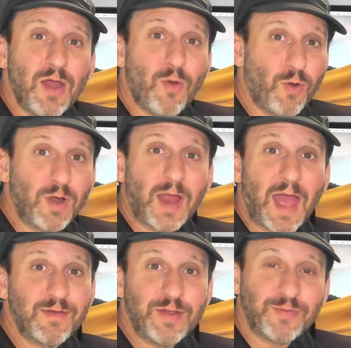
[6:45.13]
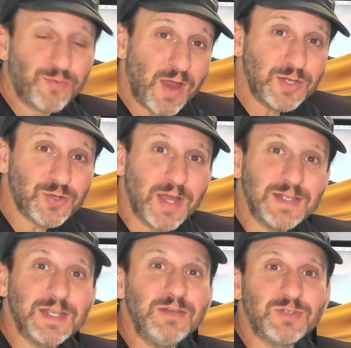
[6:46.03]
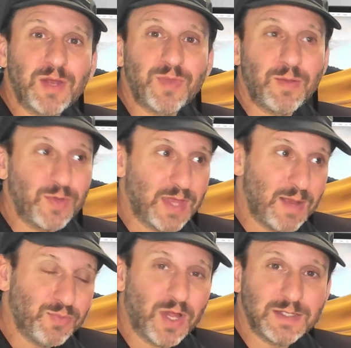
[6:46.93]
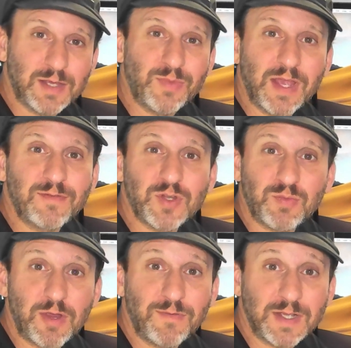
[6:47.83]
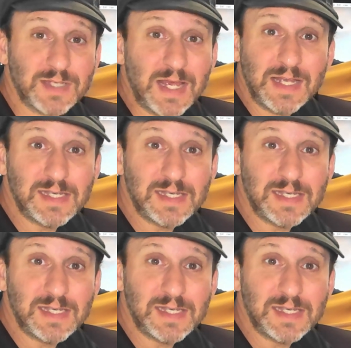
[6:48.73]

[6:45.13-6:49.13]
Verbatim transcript: or having a friend try to send you something with a plus something after the prefix.